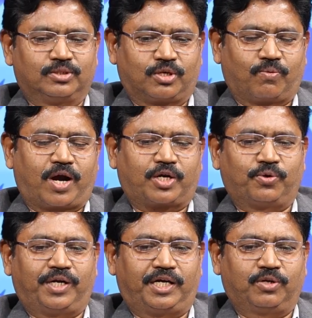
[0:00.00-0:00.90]
so what you
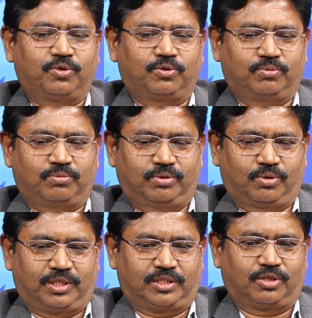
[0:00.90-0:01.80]
need to do
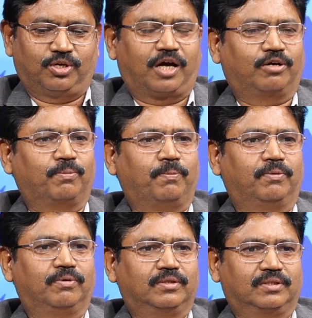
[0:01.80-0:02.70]
is you have to,
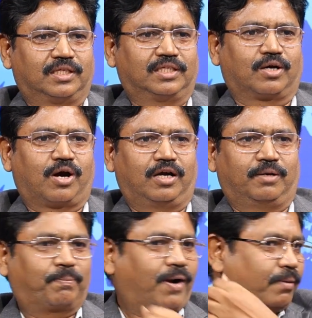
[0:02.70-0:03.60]
there is a
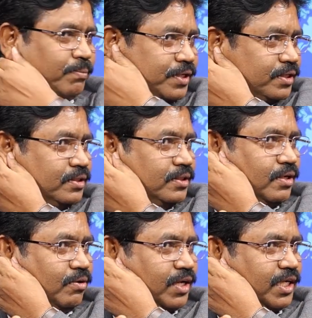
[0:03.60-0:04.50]
called prompt.
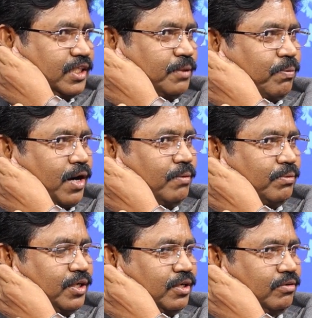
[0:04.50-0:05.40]
Okay, in that
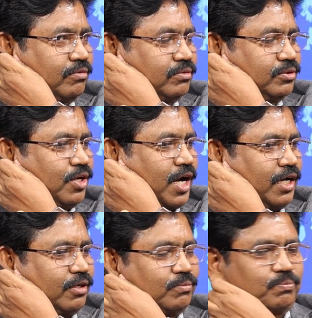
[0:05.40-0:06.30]
prompt you
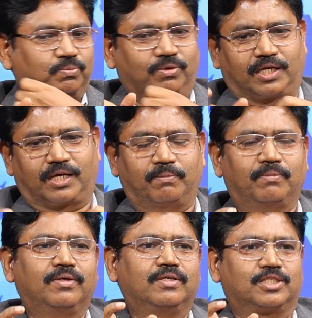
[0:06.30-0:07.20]
have to put a
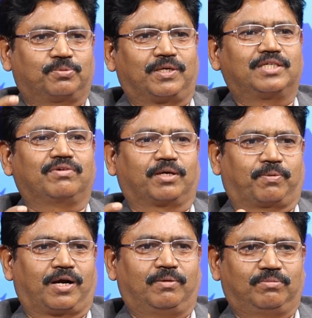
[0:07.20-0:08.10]
specific
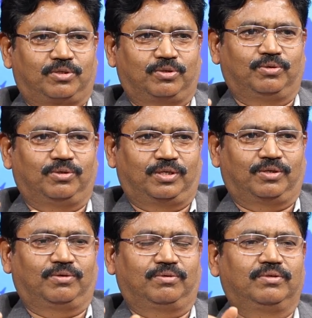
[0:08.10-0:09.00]
prompt
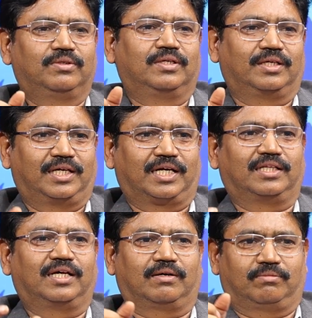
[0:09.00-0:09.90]
to get
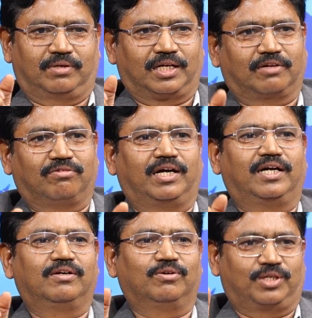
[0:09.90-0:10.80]
the required
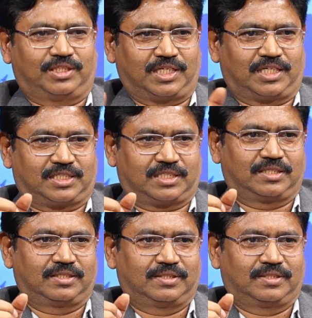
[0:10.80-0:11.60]
results.